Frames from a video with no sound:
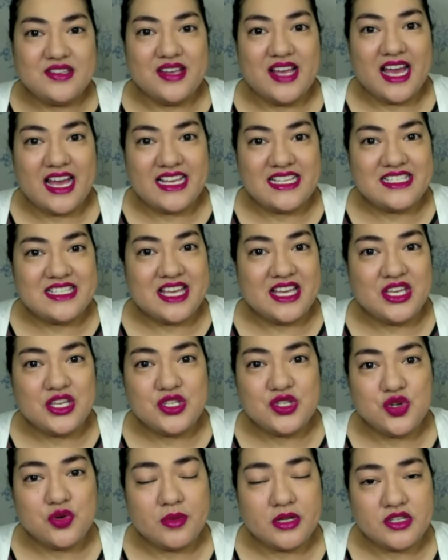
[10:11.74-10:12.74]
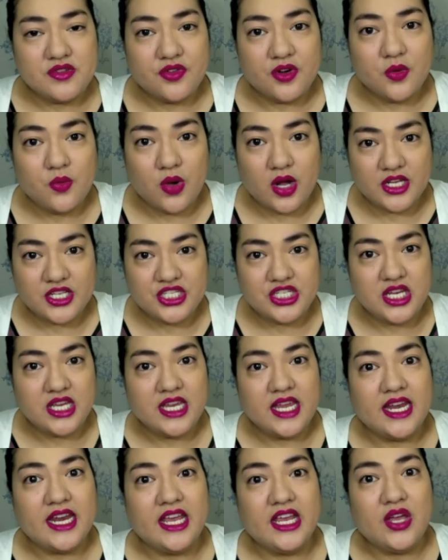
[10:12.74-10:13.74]
guys, thank you so much for
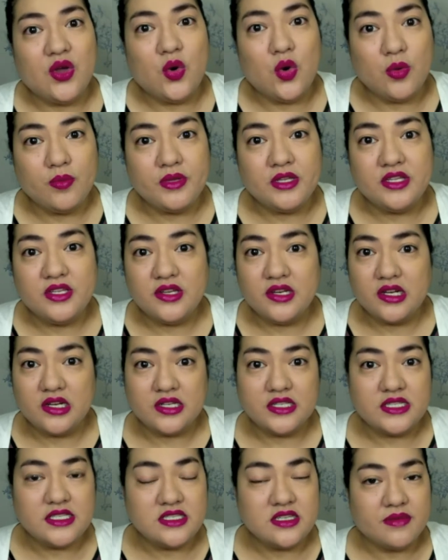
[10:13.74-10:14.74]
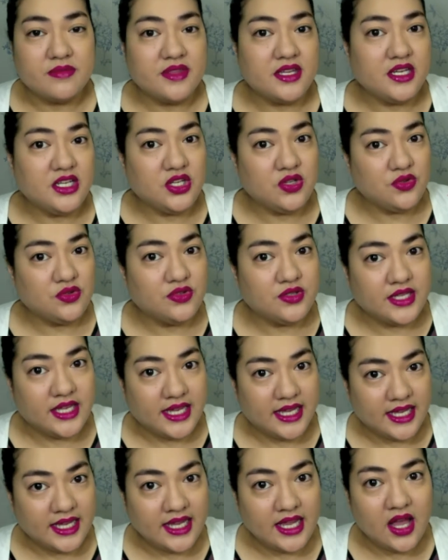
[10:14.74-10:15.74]
watching, and I hope that you learned something new
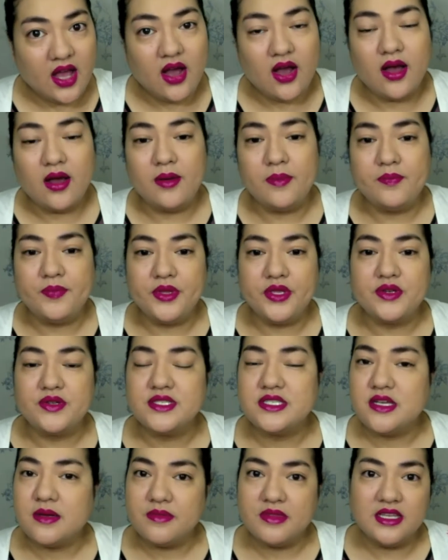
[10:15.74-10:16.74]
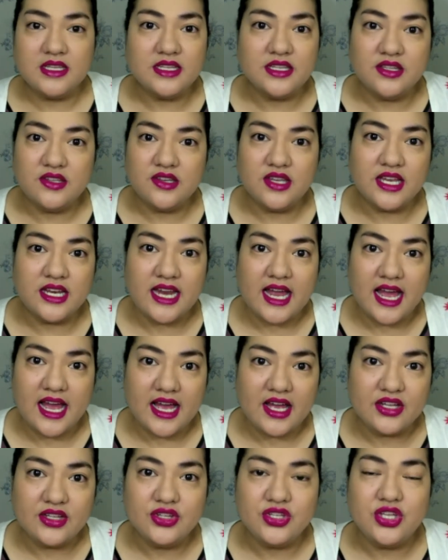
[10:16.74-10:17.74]
today. Something that you can
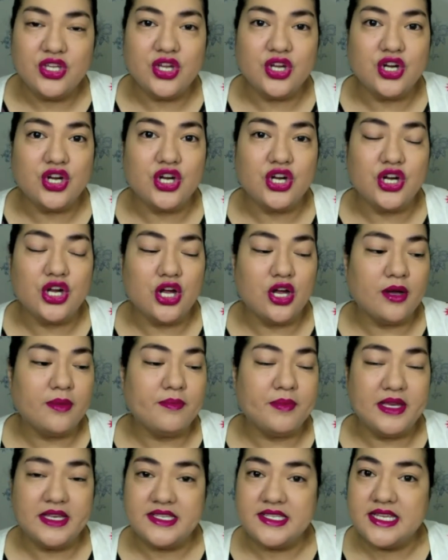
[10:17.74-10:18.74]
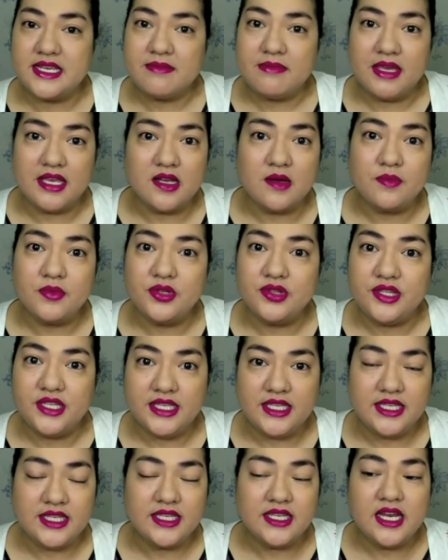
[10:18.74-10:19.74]
add to your basic makeup
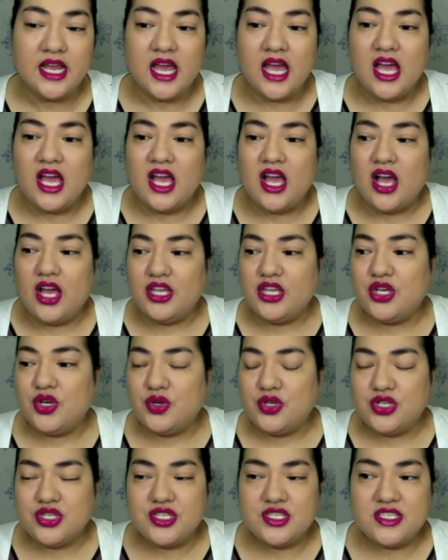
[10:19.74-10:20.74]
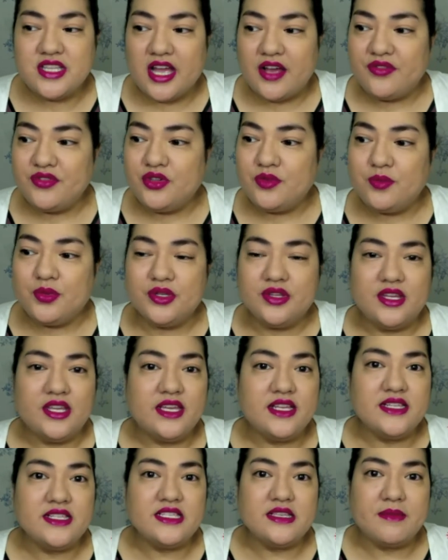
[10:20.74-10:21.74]
routine. You just have to put
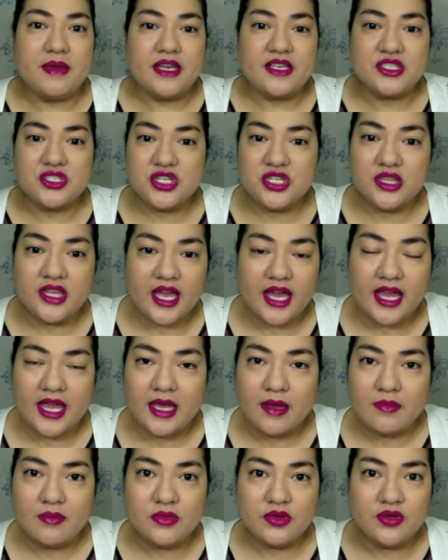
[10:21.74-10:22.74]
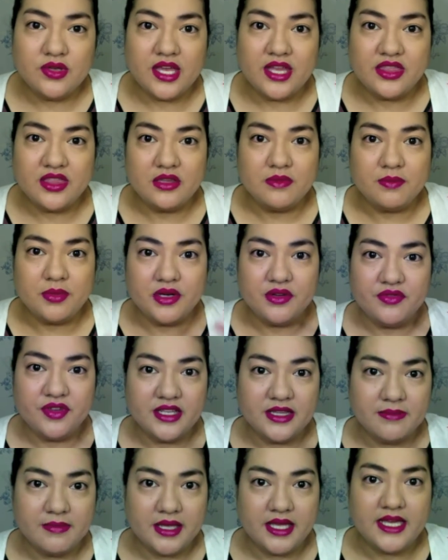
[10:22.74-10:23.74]
in some extra time to get that
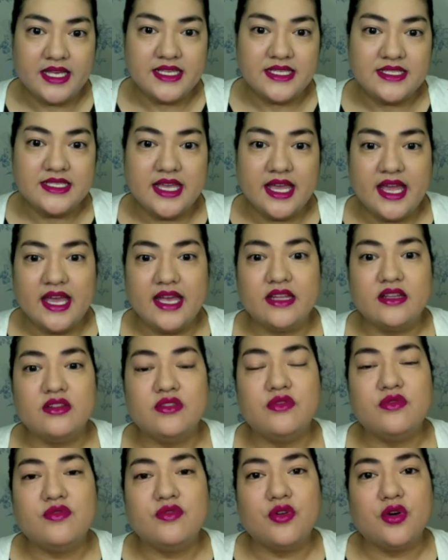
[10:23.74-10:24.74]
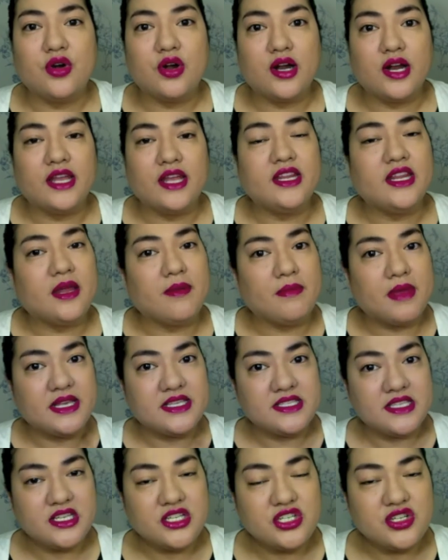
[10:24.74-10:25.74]
perfect base. And for a
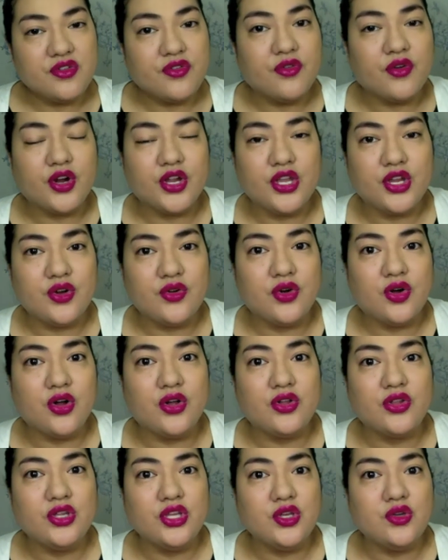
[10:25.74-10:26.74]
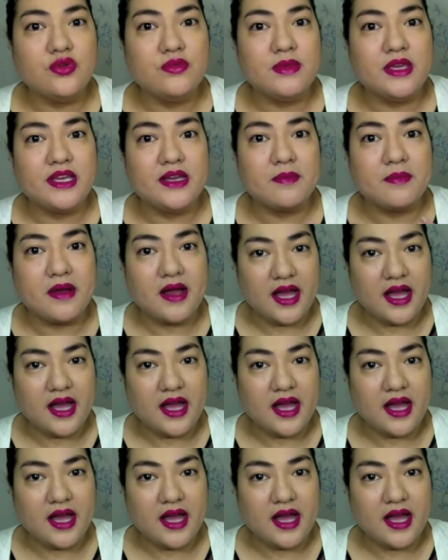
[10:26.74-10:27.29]
message for all you makeup